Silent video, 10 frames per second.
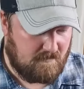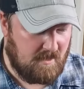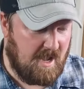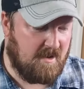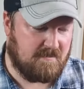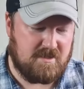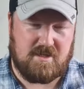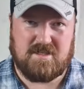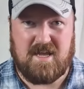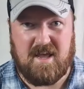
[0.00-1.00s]
And obviously
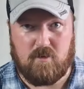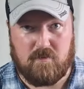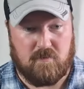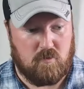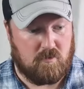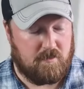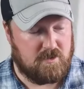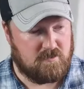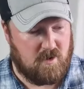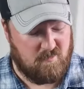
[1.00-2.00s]
this angled foregrip
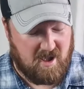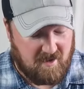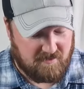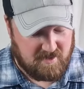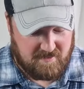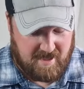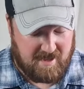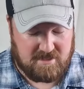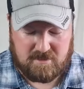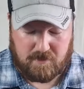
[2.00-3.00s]
as well. But other than
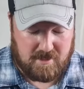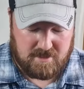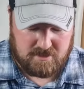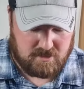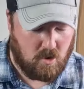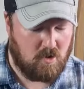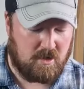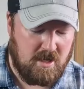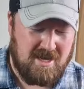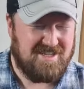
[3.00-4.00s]
that, it's completely stock.
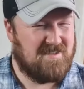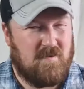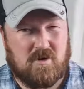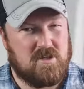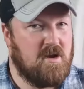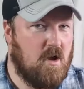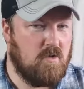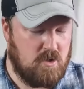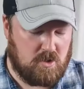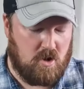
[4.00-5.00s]
As far as I know,
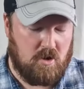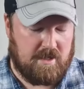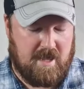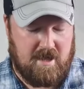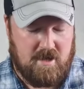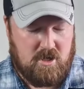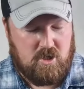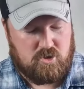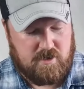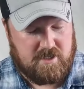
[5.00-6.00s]
you can't get
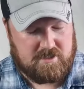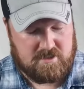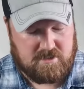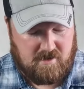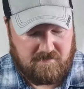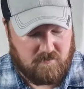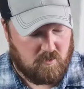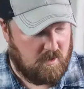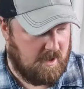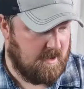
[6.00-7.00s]
triggers and stuff
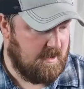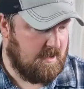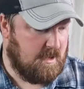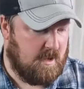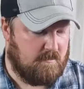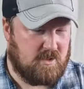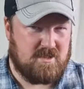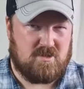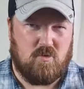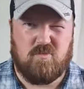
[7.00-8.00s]
for it because
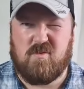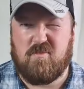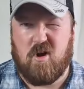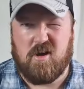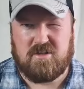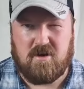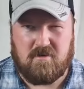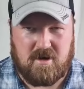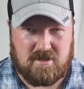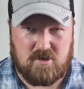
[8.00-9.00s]
it's all
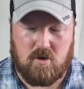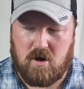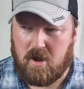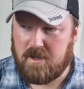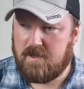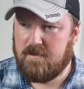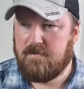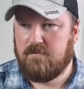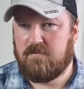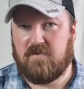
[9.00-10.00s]
proprietary. It's not like,
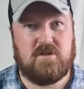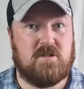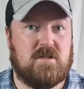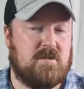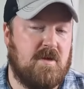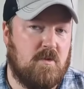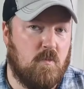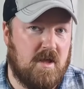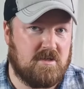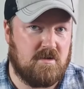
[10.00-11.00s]
for instance, the Smith &
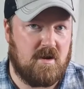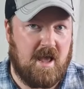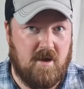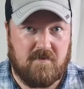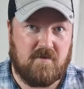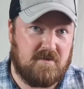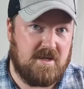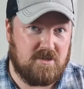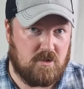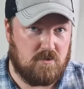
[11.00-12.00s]
Wesson
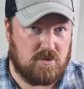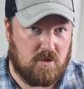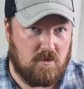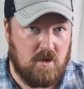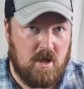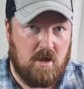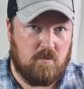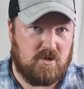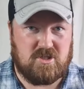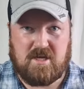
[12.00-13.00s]
AR-1522,
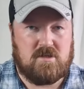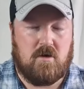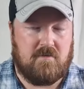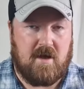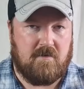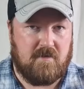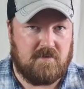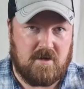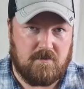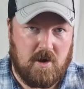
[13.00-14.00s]
which takes a lot of
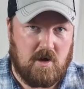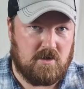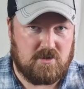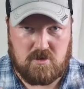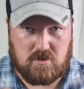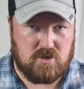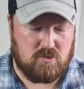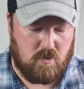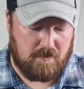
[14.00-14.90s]
AR-15 parts, so you can swap